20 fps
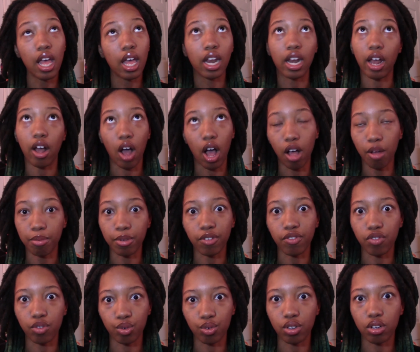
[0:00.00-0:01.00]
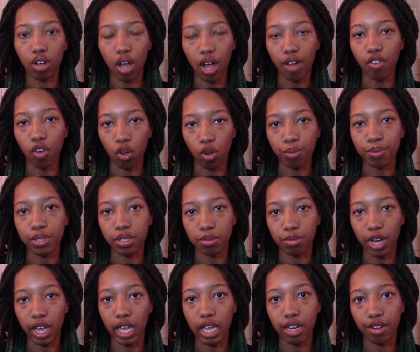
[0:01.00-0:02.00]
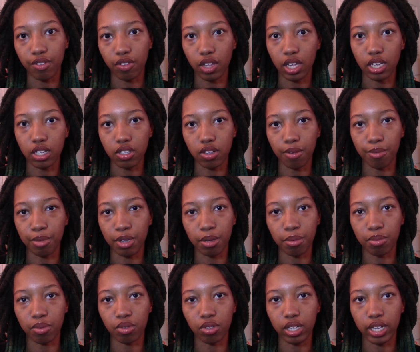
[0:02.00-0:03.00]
Now, I'll be for real. I've hoped some negative things on people.